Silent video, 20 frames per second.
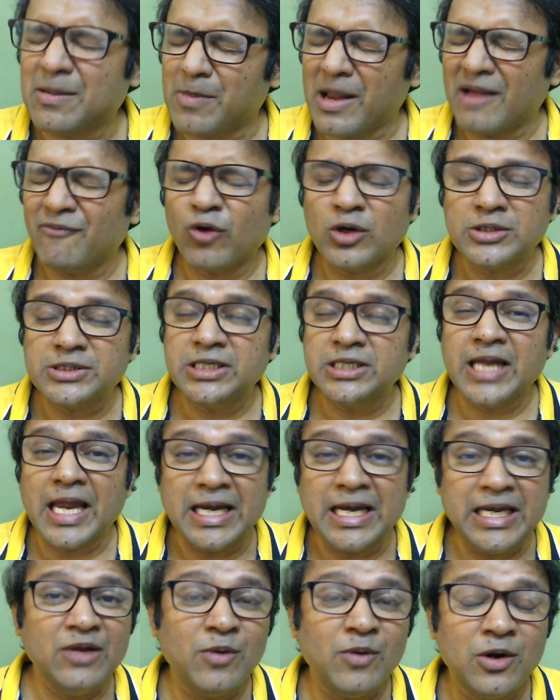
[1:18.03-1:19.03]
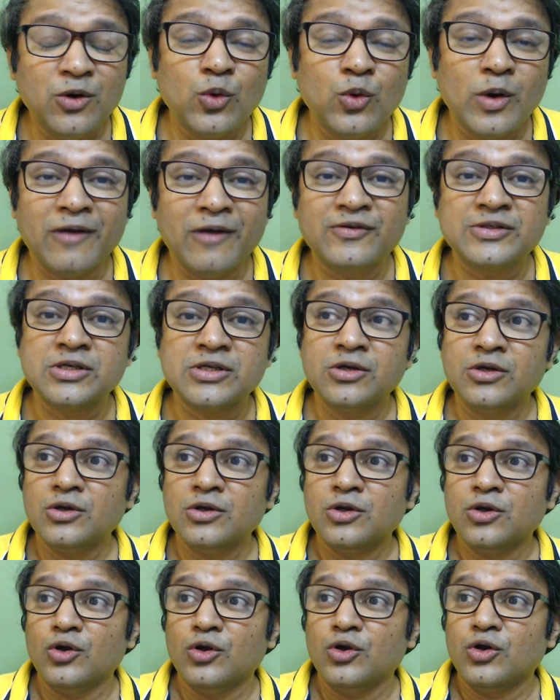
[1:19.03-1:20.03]
I have not seen anyone who has,
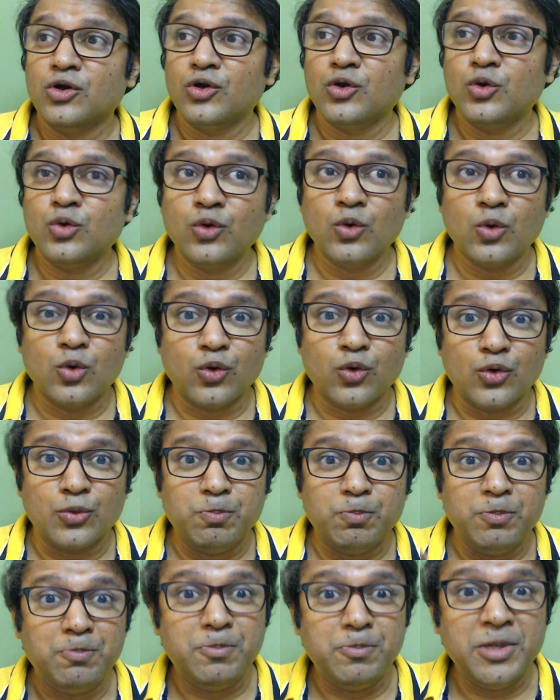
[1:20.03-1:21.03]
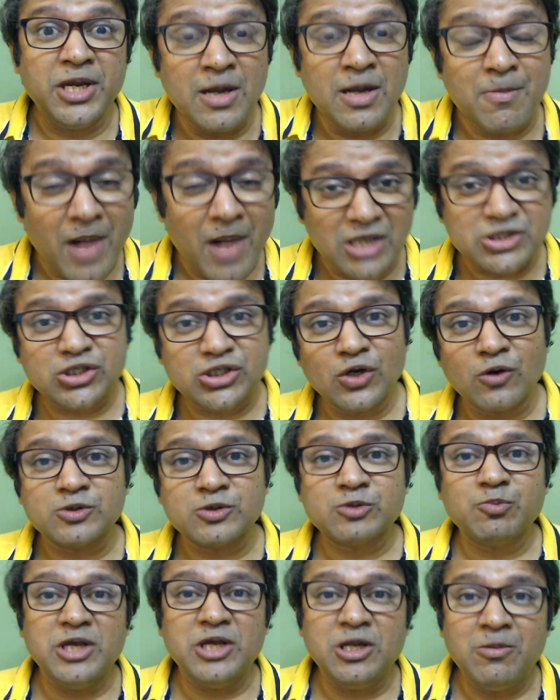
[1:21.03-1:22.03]
you know, been a master of
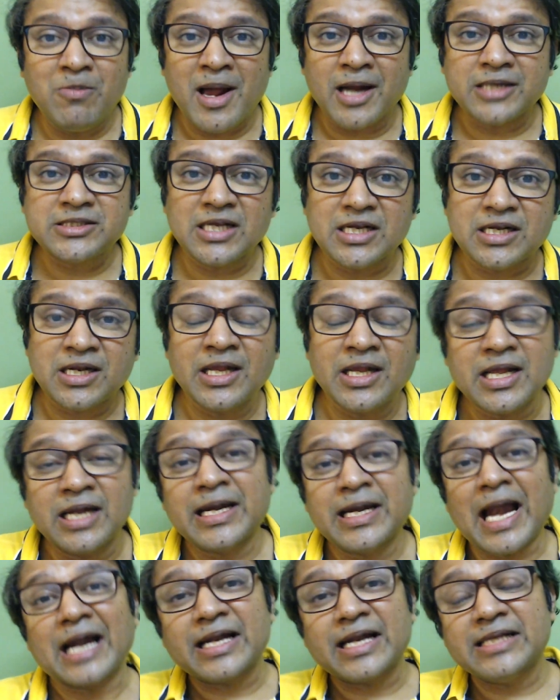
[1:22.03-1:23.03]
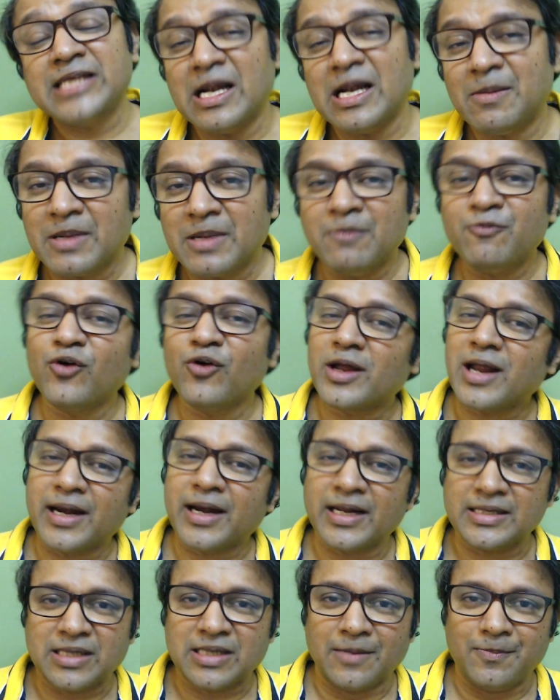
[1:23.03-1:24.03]
speed max technique and that has helped him for C A T
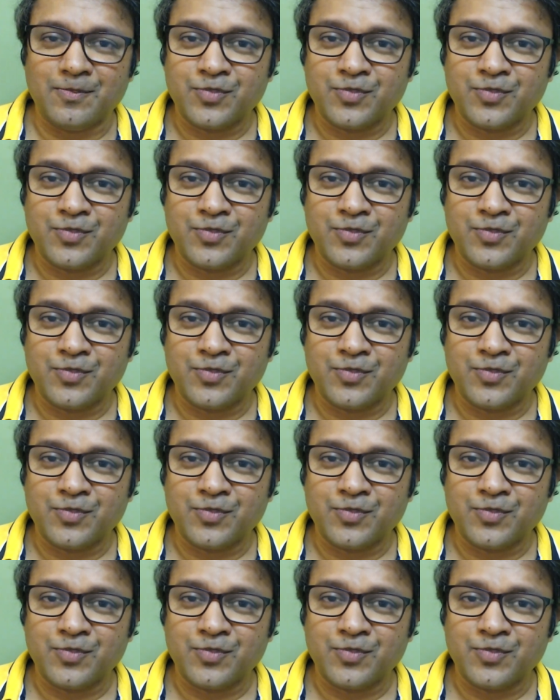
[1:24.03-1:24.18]
exam.